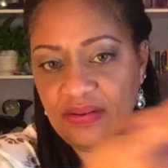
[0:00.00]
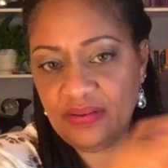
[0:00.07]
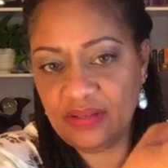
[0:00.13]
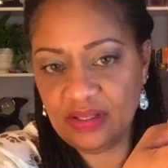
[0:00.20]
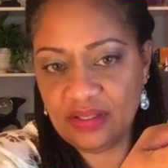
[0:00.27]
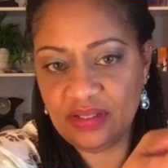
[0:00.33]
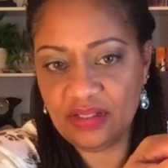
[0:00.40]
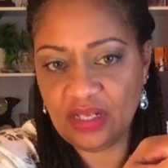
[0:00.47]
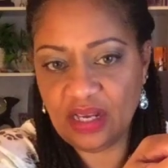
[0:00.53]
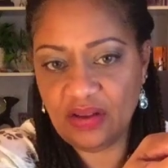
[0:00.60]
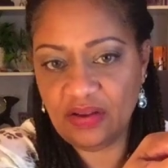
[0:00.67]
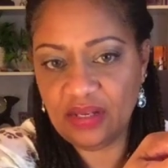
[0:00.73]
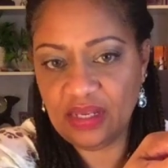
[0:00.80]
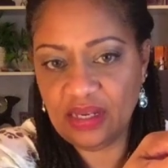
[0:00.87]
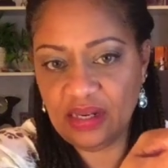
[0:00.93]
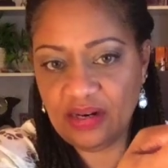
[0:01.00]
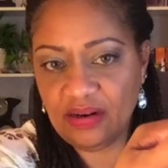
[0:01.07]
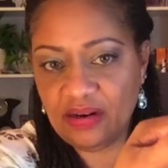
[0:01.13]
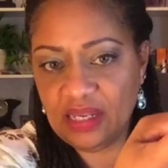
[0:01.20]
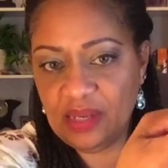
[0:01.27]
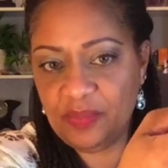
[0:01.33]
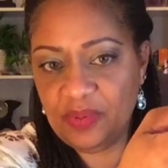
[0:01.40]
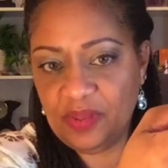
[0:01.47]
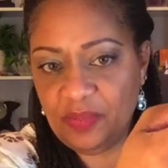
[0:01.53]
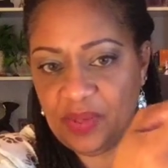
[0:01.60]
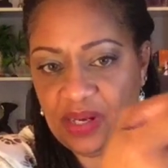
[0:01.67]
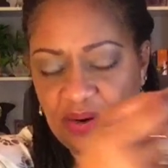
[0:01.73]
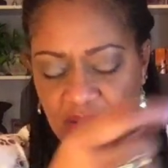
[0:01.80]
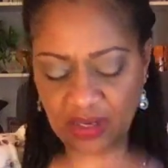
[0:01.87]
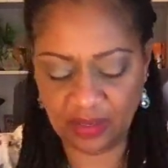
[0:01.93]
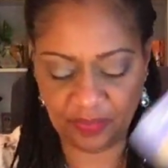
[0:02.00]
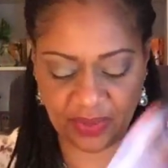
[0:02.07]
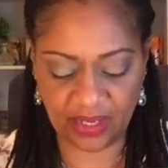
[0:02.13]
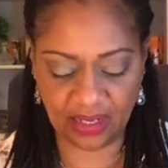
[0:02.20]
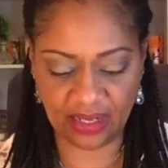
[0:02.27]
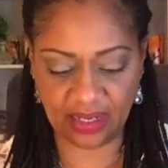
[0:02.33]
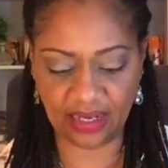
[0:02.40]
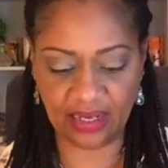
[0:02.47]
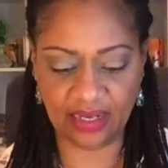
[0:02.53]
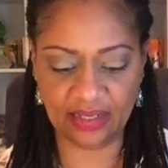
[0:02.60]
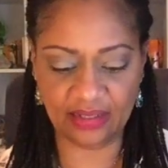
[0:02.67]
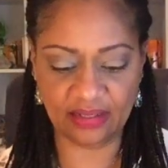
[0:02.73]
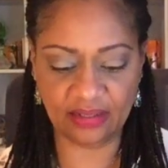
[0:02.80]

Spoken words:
This child here, keeping the parent up at night.